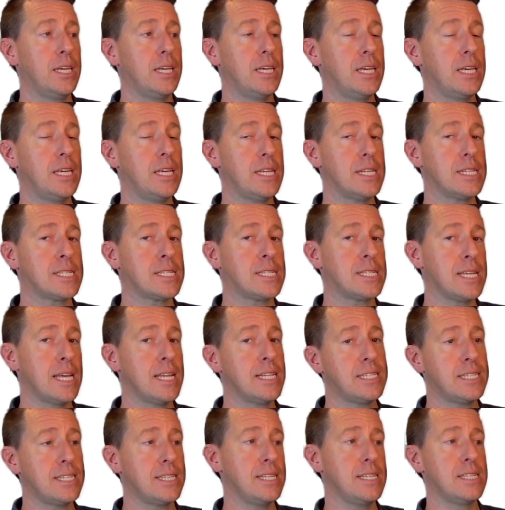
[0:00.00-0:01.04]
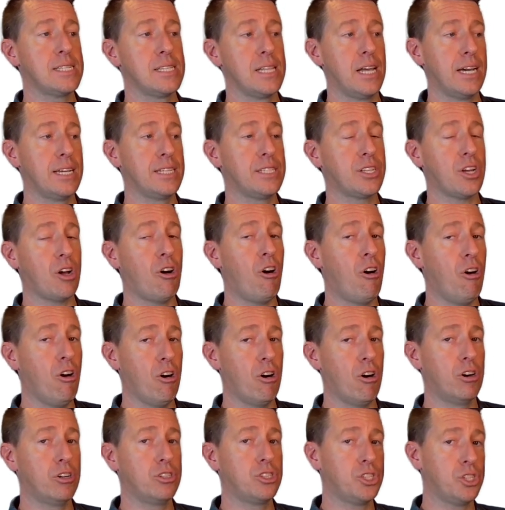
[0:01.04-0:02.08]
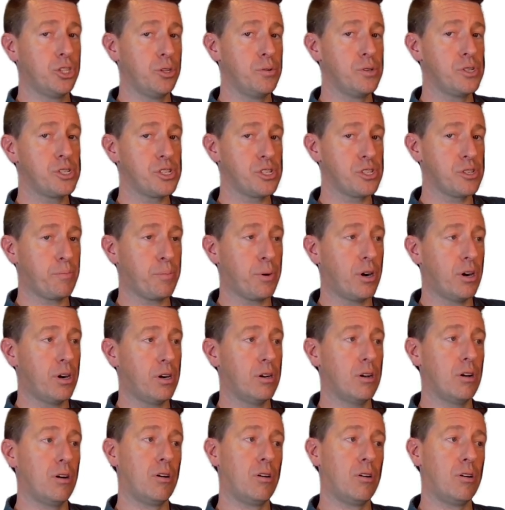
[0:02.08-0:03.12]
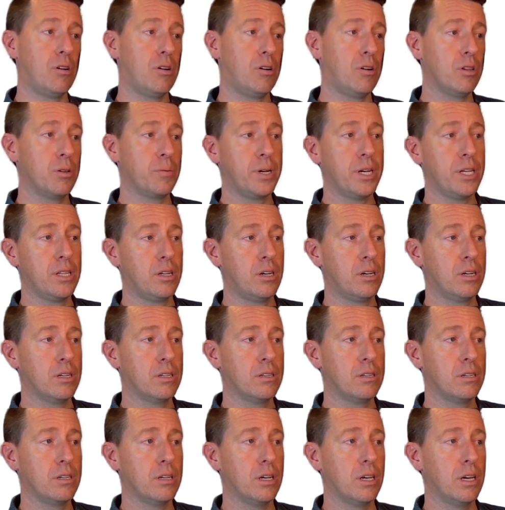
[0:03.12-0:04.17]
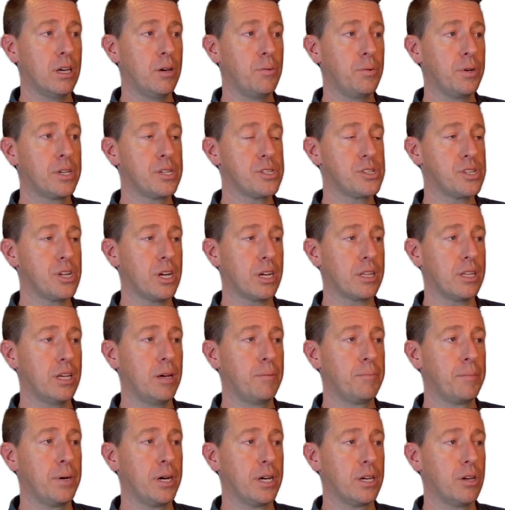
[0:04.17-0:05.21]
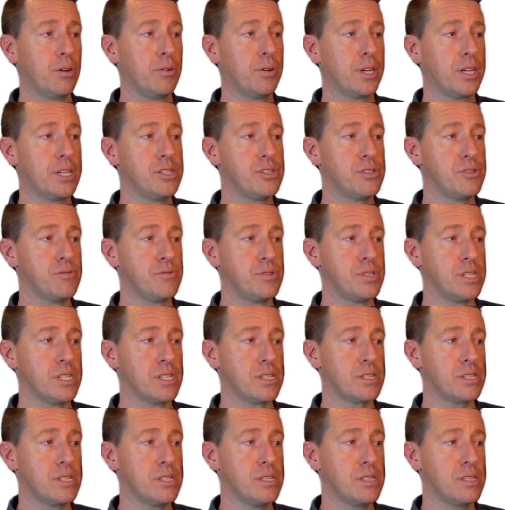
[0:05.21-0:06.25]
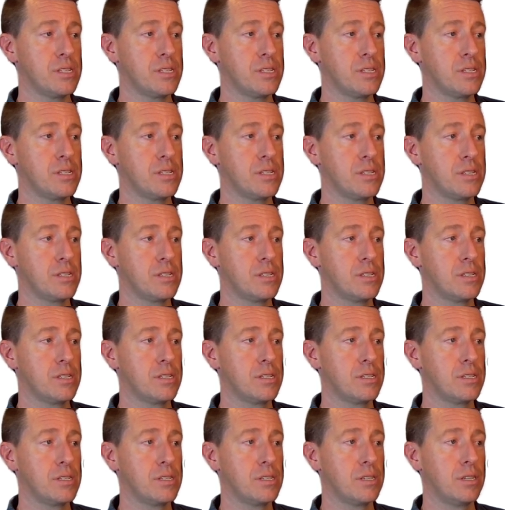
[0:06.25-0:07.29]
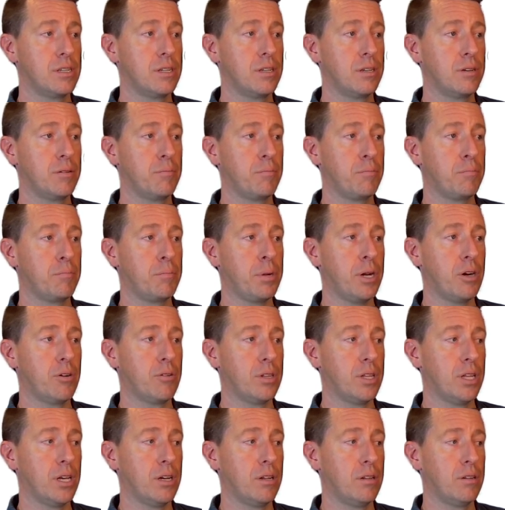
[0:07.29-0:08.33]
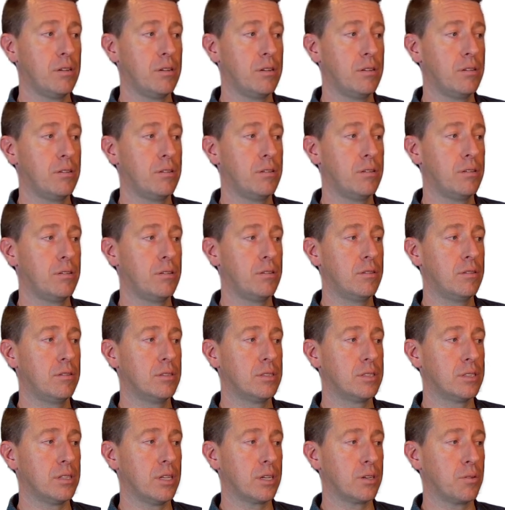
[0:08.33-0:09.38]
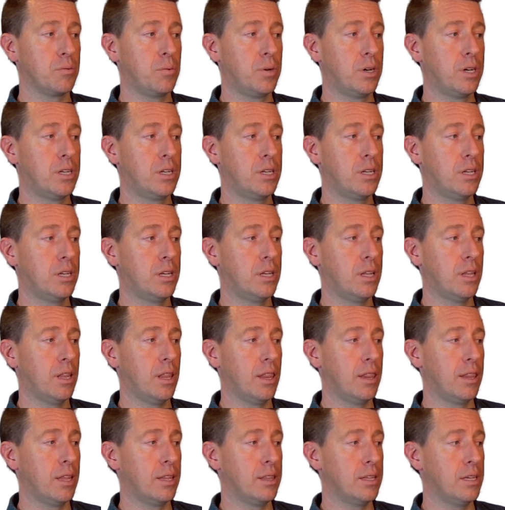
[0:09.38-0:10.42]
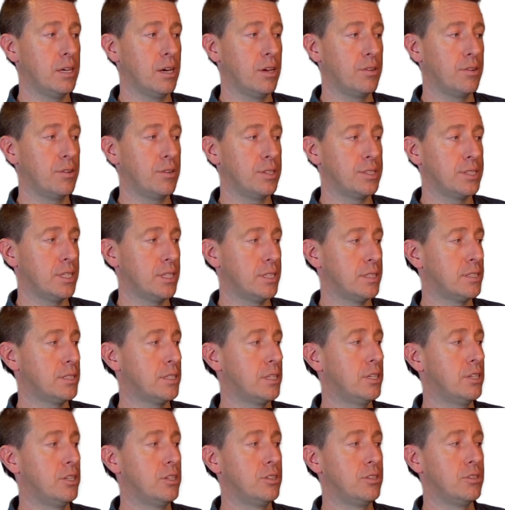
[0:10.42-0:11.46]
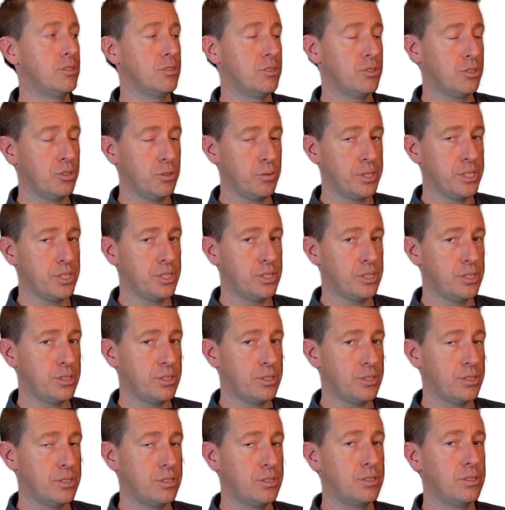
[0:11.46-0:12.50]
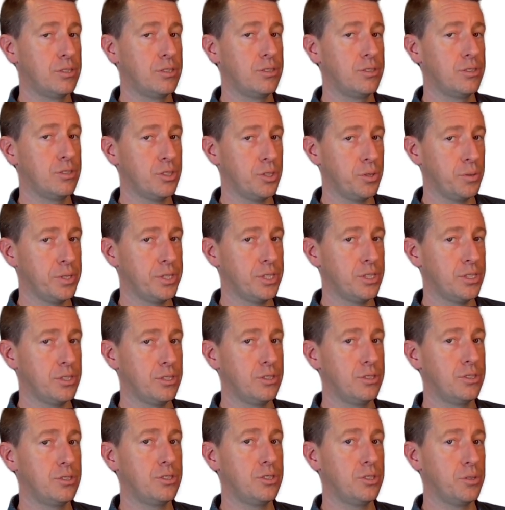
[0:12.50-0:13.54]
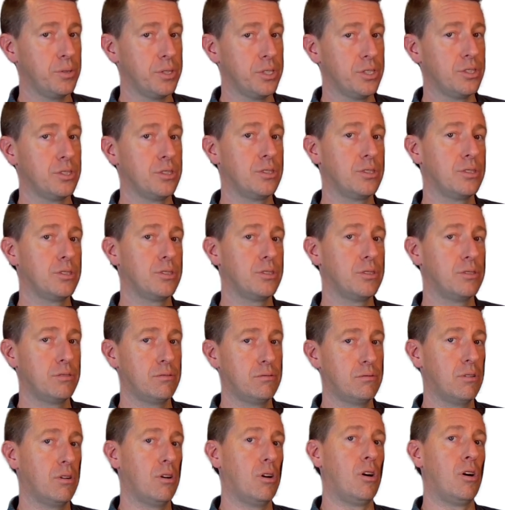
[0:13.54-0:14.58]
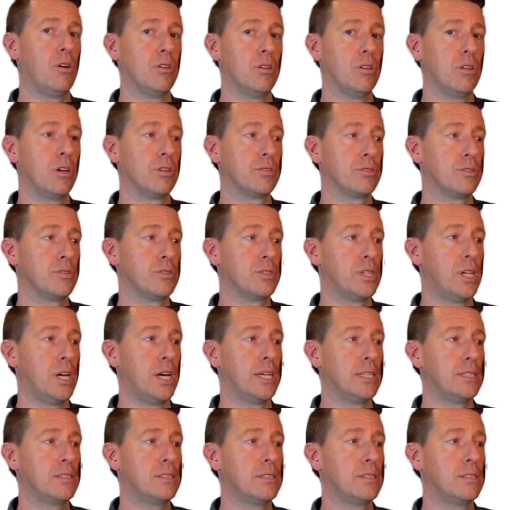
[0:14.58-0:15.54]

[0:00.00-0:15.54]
Since these lines are 2 inches apart all the way along, and we can check that by going into distance, parallel, select one, then the other, it says 2 inches, 2 inches, 2 inches, all along those lines.